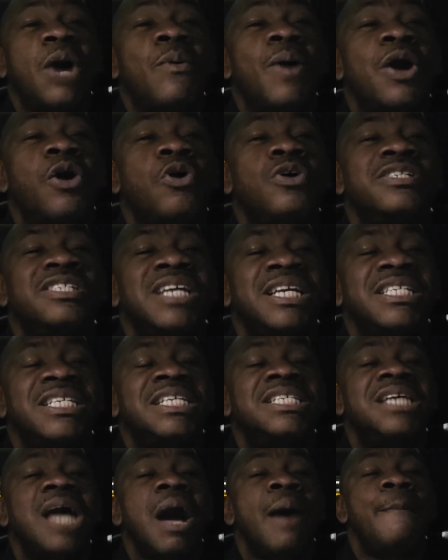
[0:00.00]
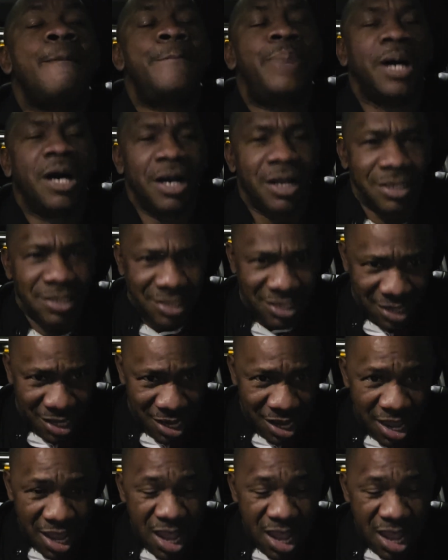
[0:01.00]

our consciences are purged